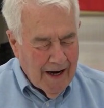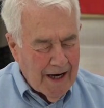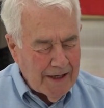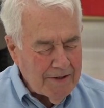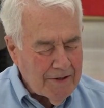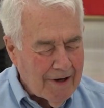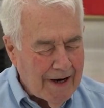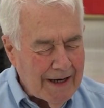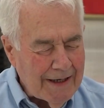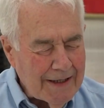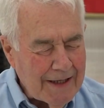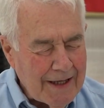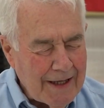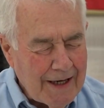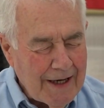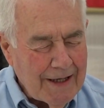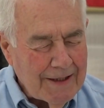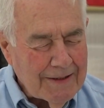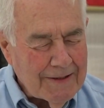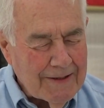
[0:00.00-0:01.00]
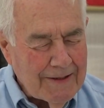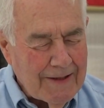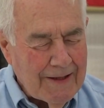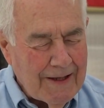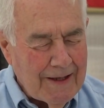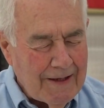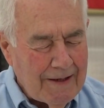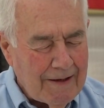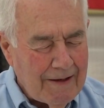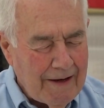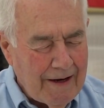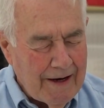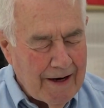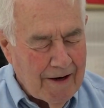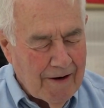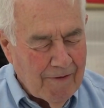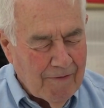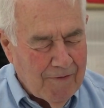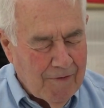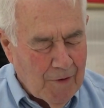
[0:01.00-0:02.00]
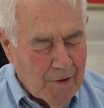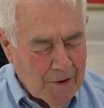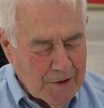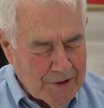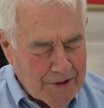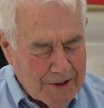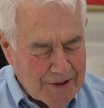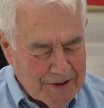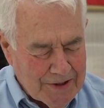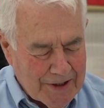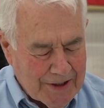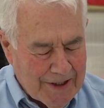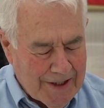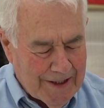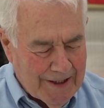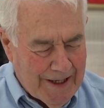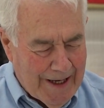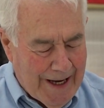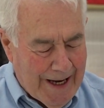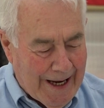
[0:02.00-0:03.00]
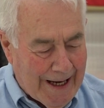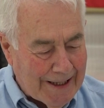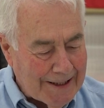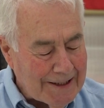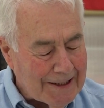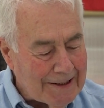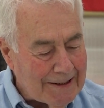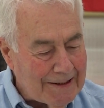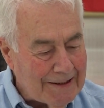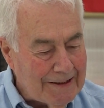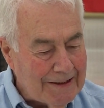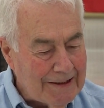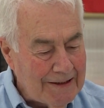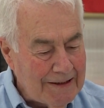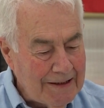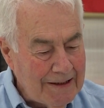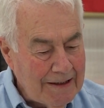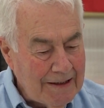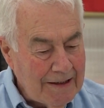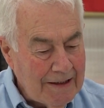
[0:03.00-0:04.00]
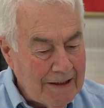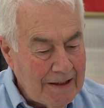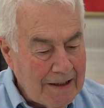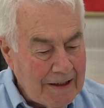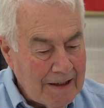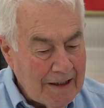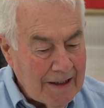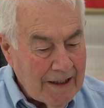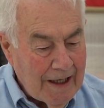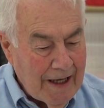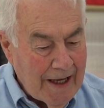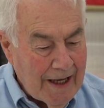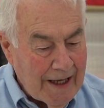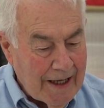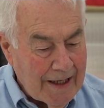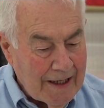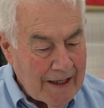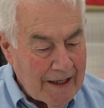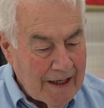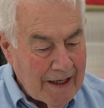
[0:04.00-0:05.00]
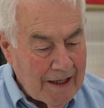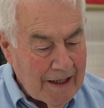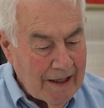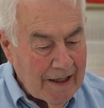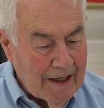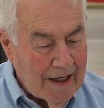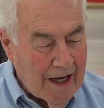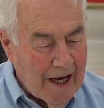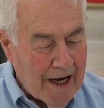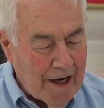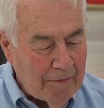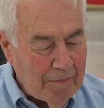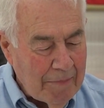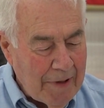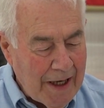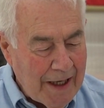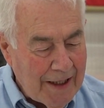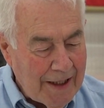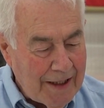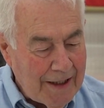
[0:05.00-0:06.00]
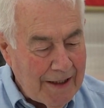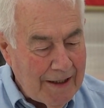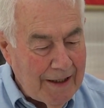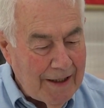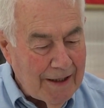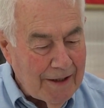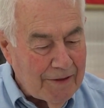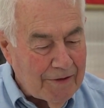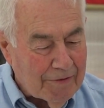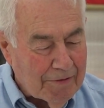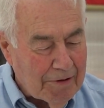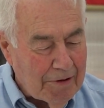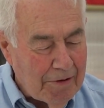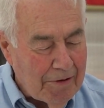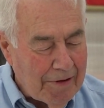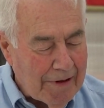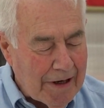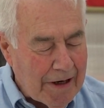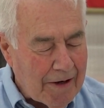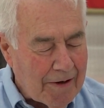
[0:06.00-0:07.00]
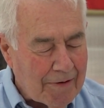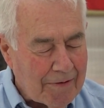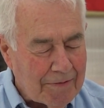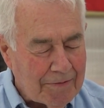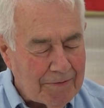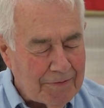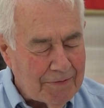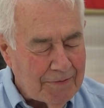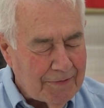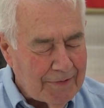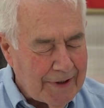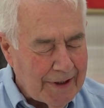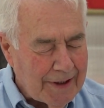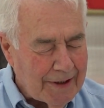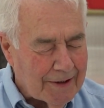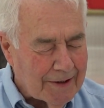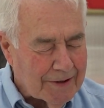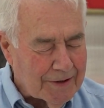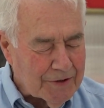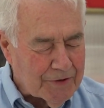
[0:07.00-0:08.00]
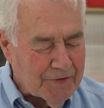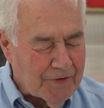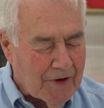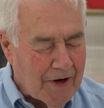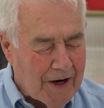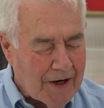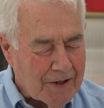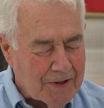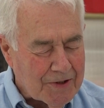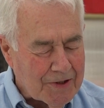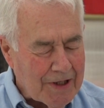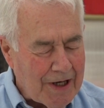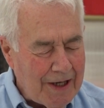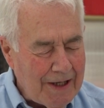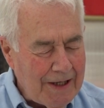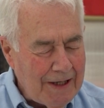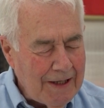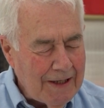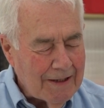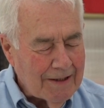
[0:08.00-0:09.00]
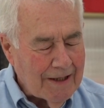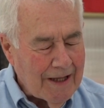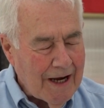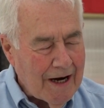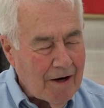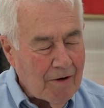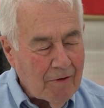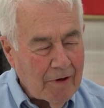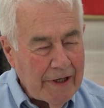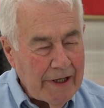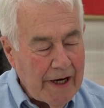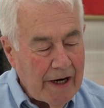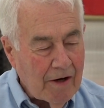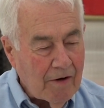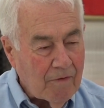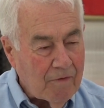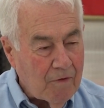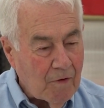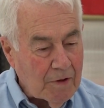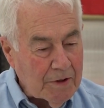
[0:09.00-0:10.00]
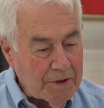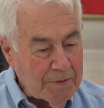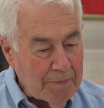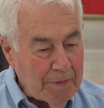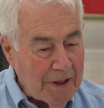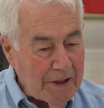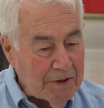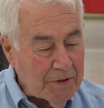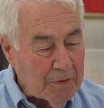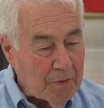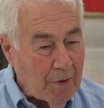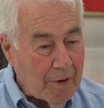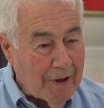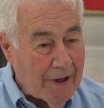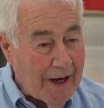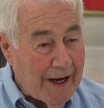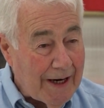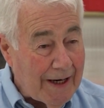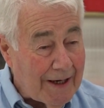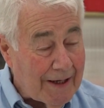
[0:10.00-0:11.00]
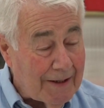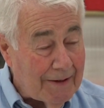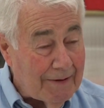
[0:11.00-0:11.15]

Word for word: I tried to get into the Air Force as a cadet and I made it through their deal as far as Lowry Air Force Base when I